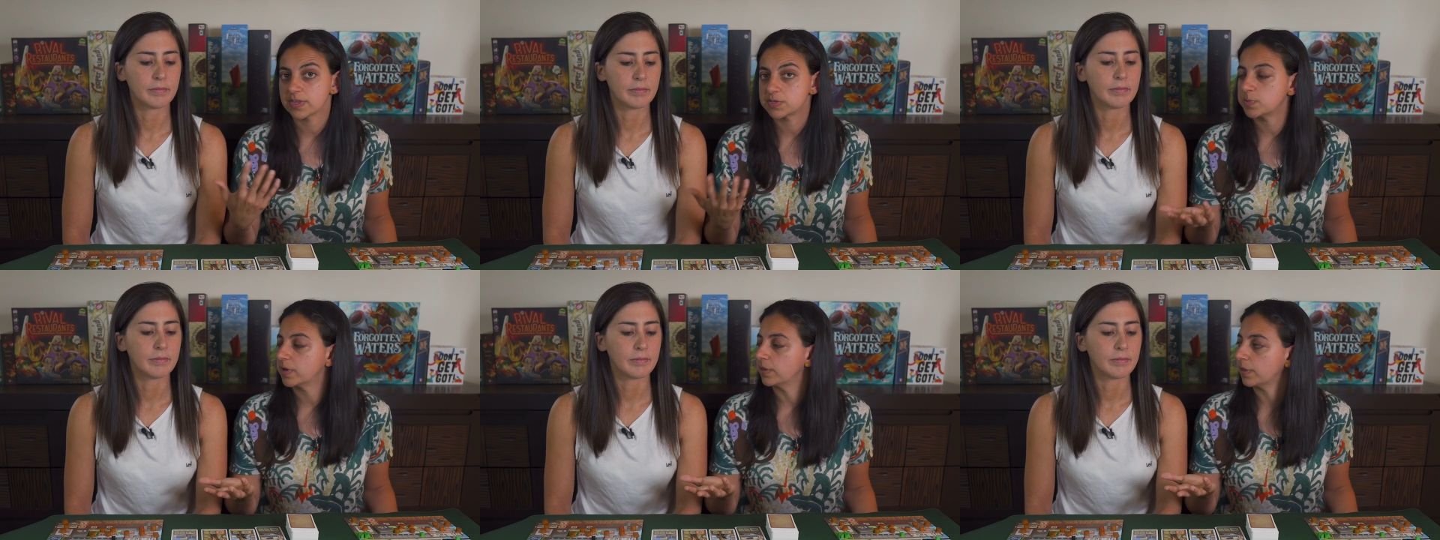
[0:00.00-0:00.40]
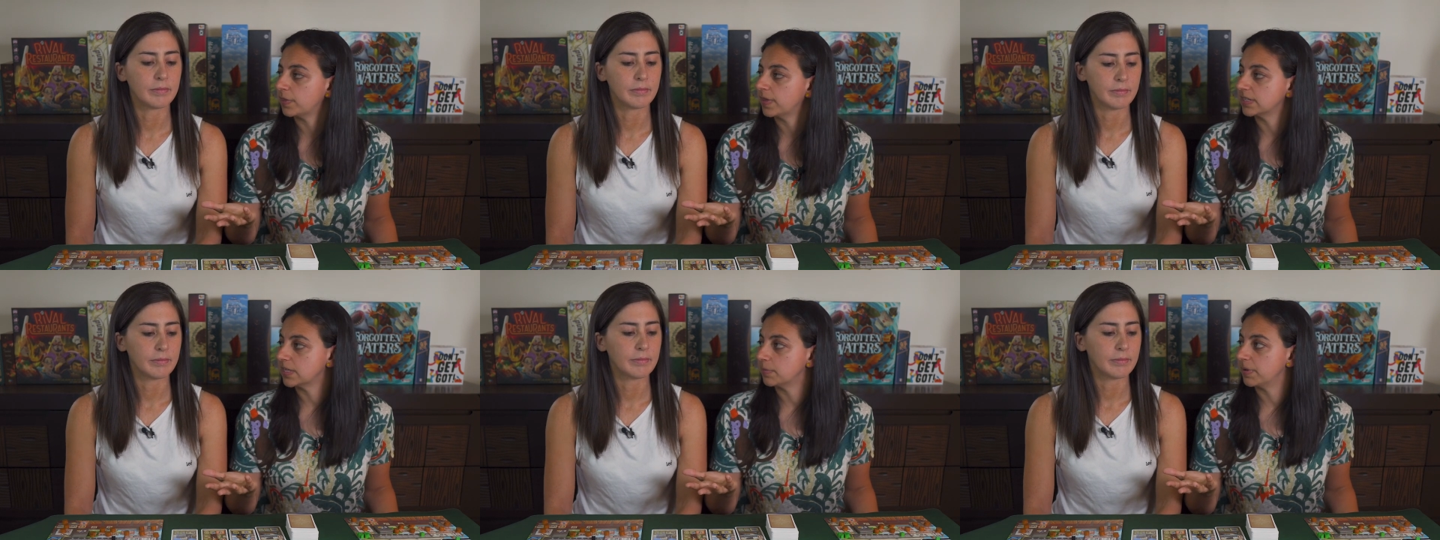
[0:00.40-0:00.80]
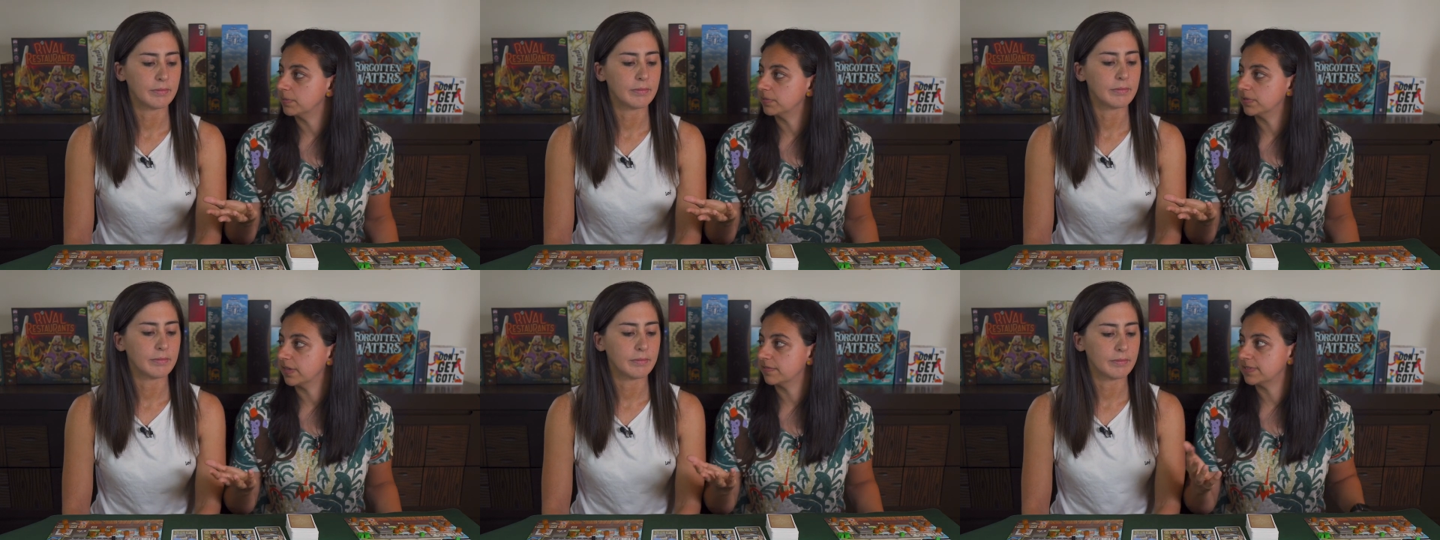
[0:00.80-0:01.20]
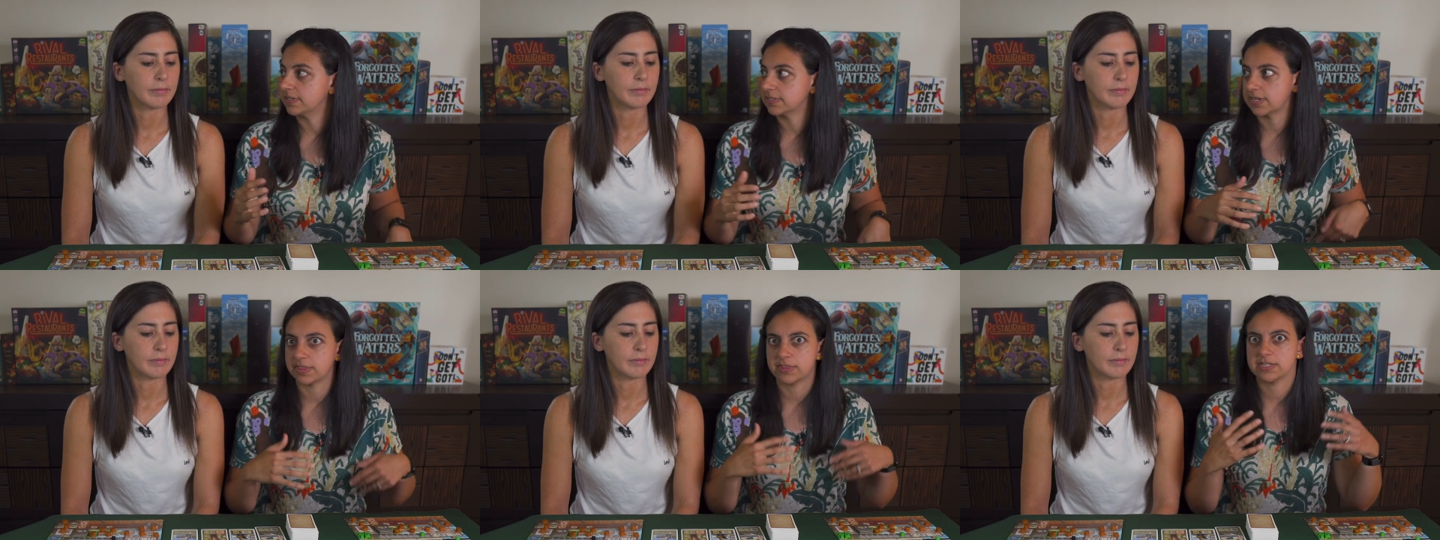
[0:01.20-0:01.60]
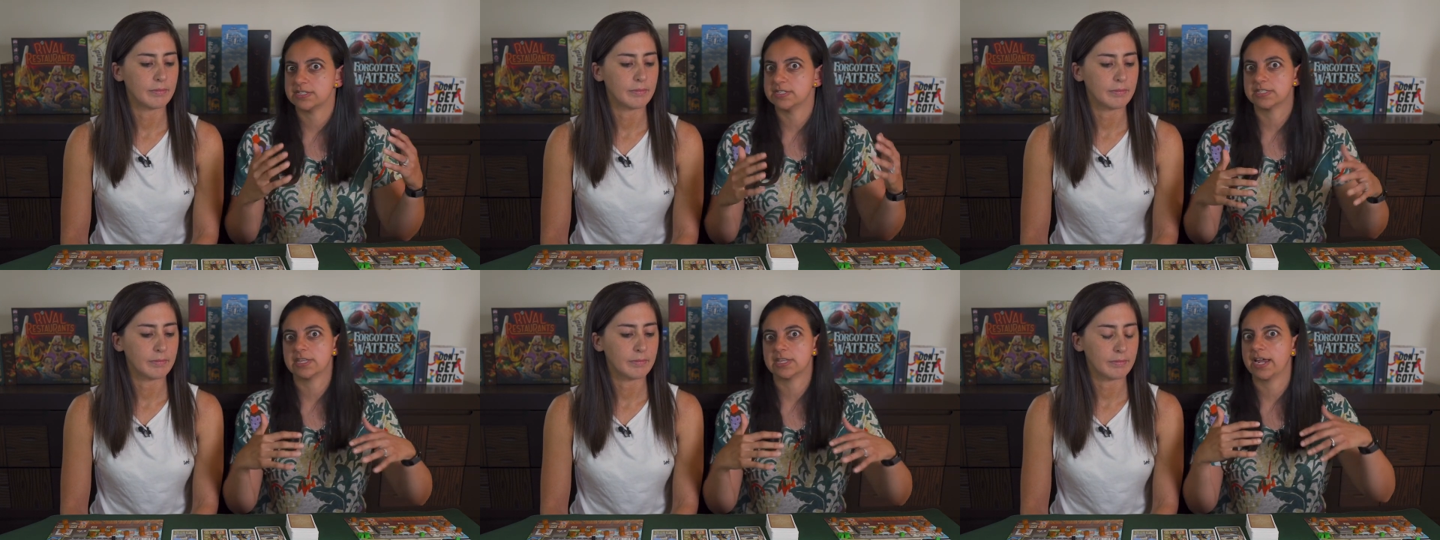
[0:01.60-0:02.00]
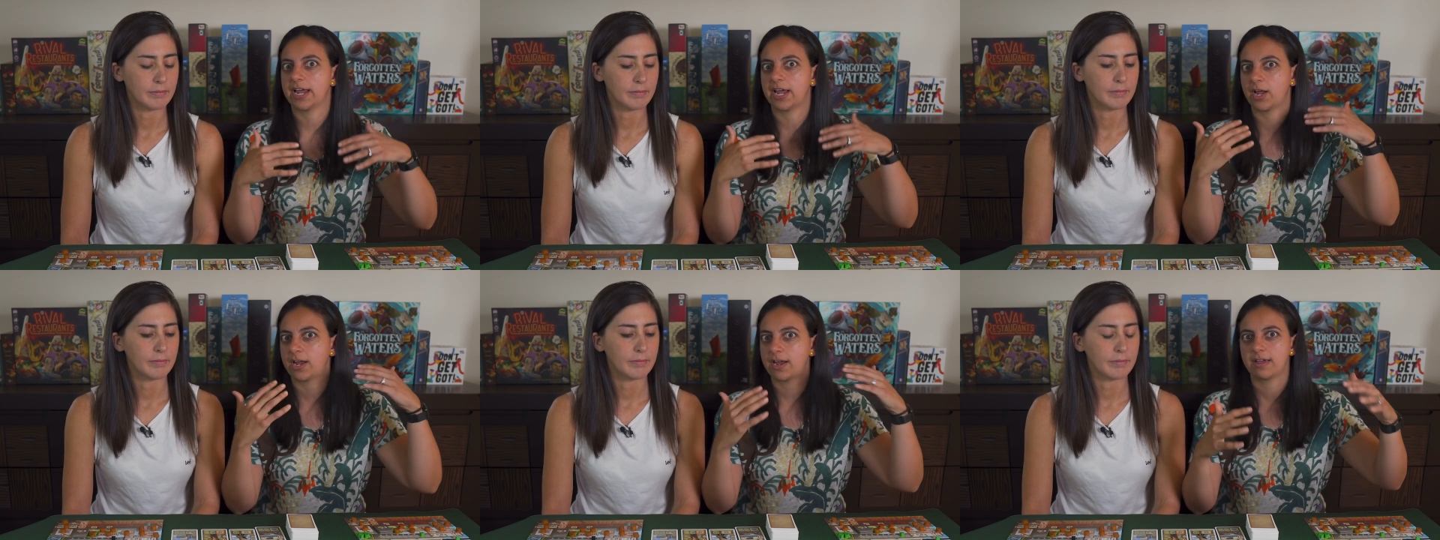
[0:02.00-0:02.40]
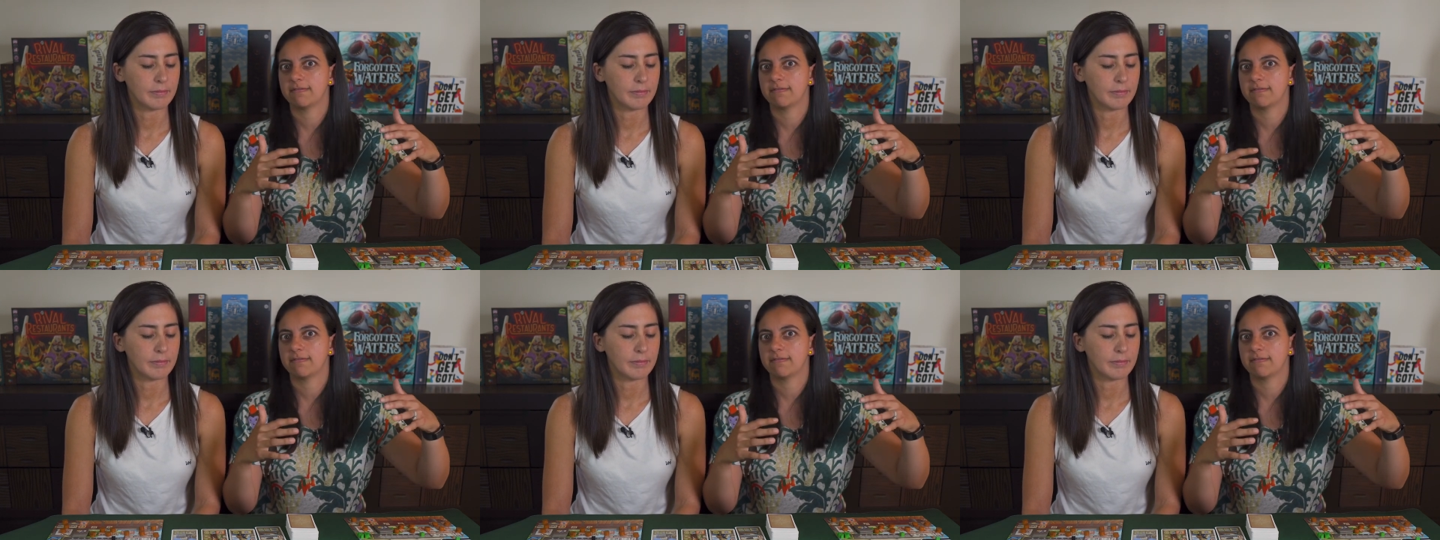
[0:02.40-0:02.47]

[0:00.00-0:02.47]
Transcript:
Speaker 1: that's one of the things that people have said. like this is like